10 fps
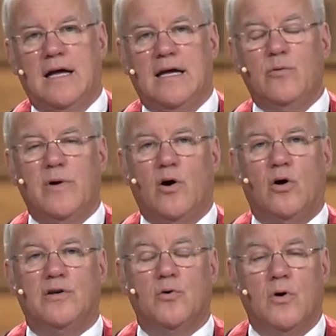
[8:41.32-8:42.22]
He went
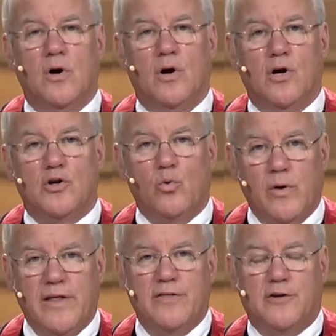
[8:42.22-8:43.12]
on to, to
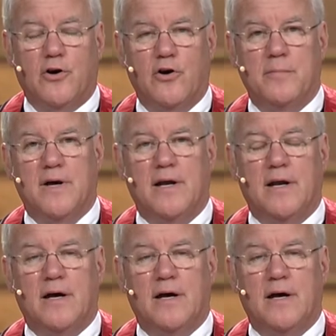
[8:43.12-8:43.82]
win the tournament,